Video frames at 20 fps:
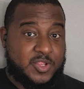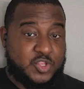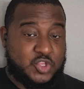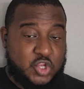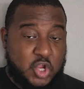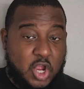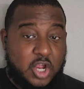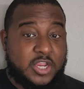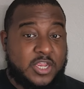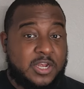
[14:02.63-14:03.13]

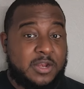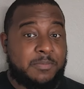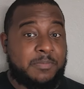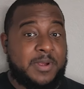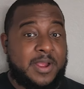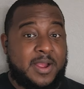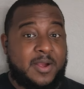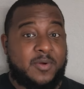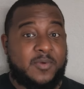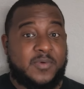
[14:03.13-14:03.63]
talking
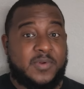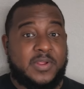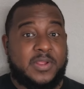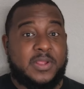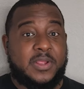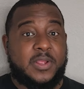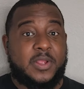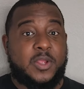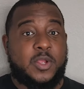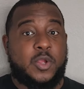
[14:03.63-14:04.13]
about
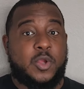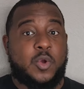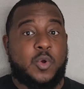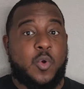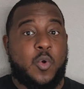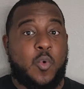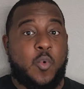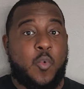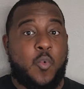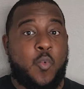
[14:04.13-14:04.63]

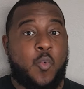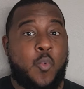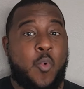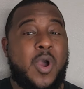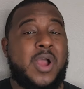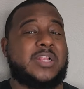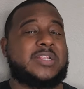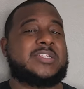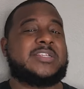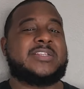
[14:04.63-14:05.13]

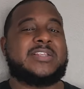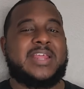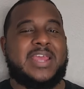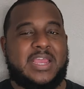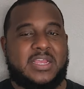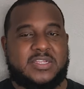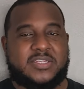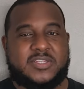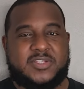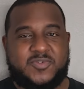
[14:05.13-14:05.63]
what's
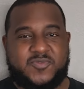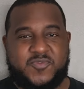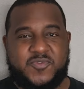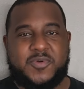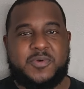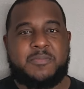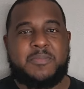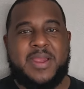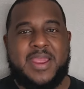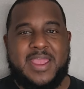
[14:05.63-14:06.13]
next
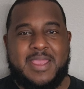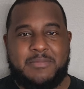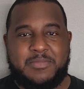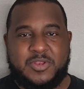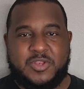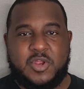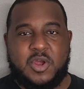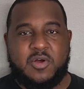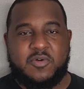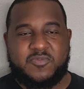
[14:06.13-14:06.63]
for the
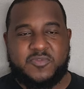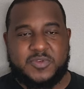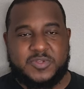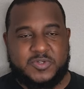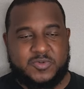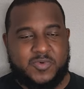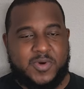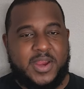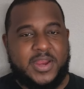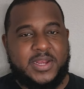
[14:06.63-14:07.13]
Miami
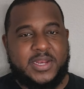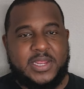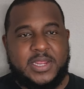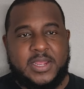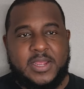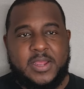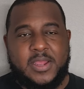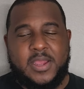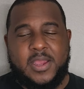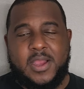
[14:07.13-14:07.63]
Dolphins, right?
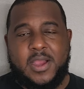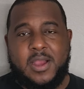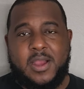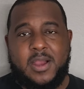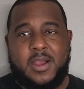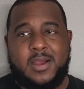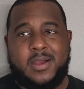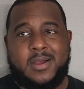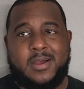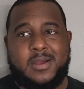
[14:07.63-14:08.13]

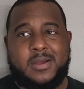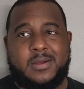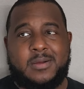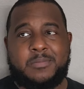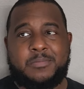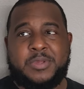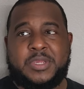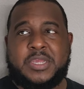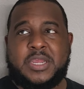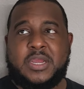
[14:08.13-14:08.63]

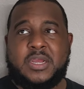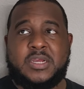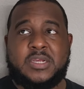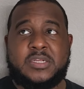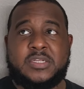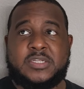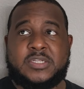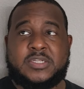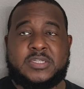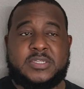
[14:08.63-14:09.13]

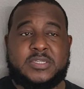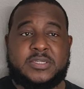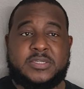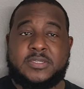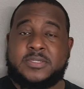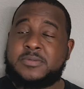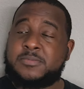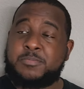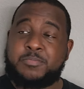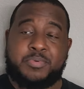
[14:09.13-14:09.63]
Because,
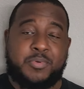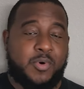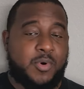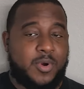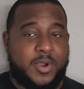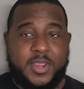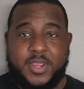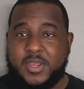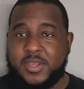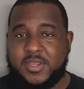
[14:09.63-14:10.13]

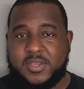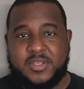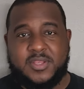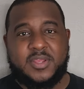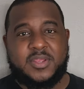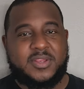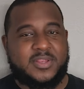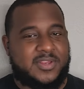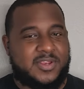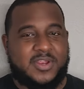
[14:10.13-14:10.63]
boy,
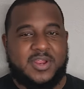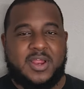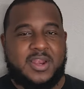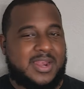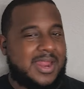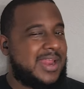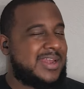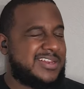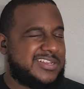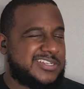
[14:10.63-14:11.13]
a
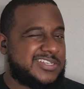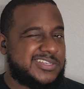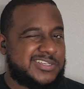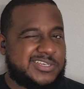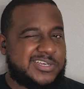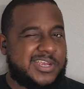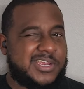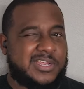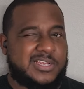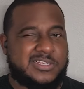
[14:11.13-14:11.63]
lot needs to
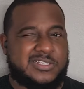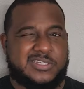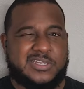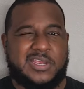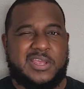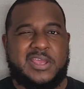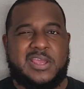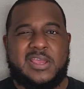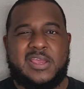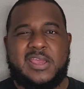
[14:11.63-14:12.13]
change,
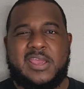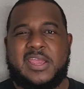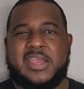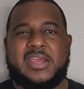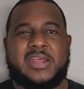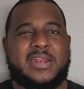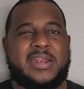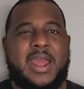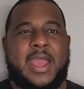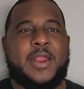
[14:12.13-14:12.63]

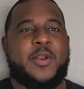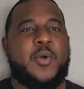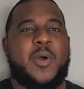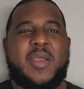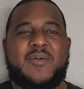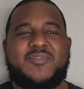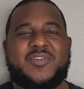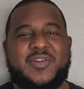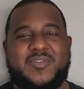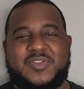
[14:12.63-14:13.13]
and I don't
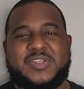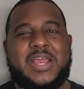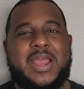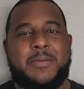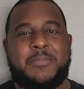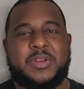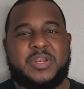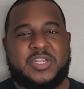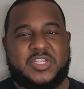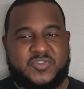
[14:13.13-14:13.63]
have enough
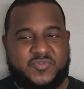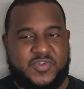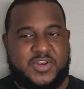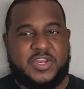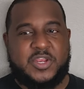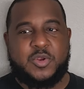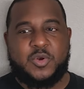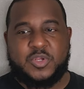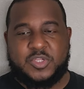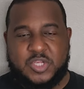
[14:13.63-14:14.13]
time in this
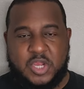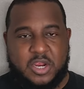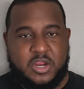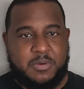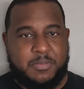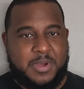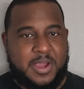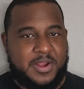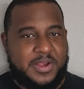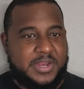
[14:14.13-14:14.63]
video to
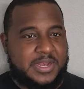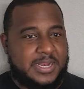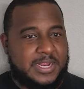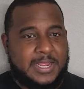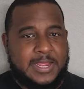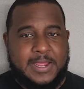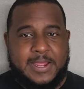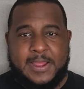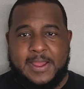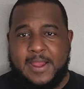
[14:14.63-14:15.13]
talk about
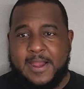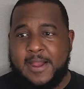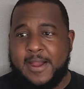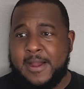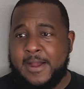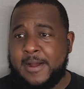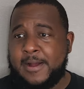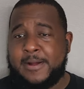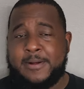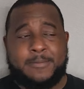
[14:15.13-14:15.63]
it.
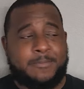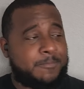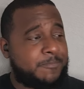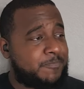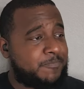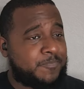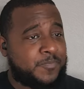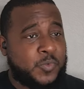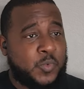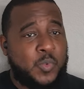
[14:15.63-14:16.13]

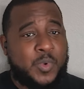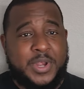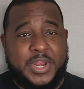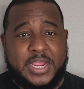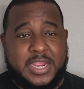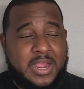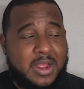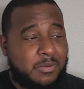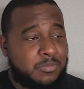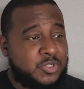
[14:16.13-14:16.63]
When
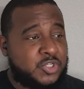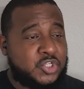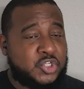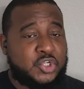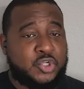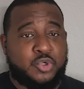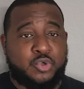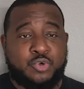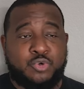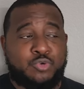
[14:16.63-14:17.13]
it comes
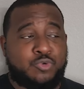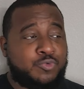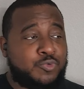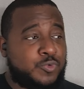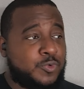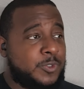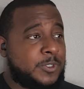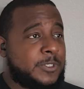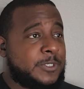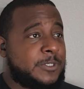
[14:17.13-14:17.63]
to